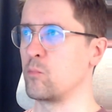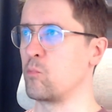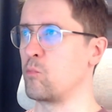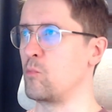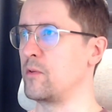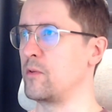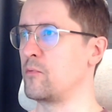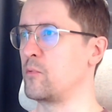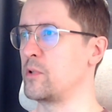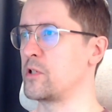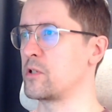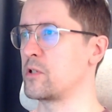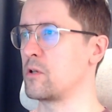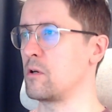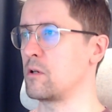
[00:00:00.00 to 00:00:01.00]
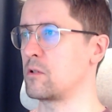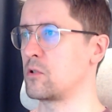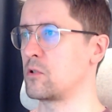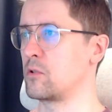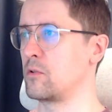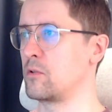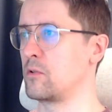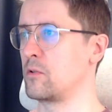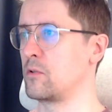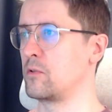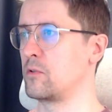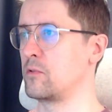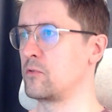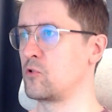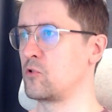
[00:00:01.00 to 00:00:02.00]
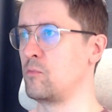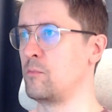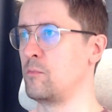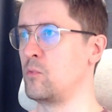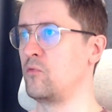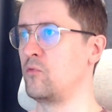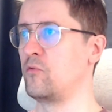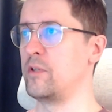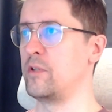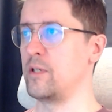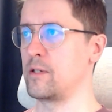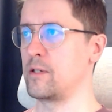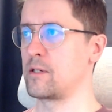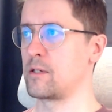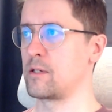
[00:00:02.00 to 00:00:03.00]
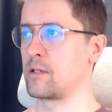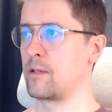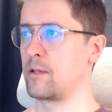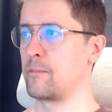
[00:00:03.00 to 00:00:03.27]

if we start to move this